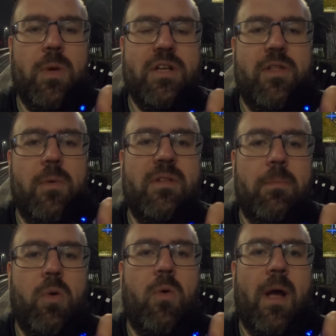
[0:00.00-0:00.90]
which there is a
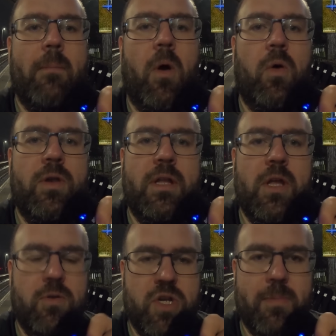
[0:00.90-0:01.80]
programme on
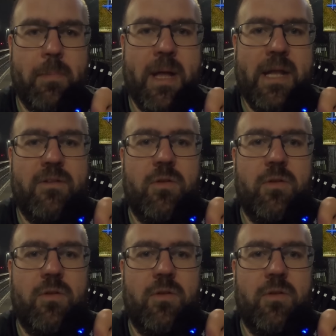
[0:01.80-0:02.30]
YouTube about it,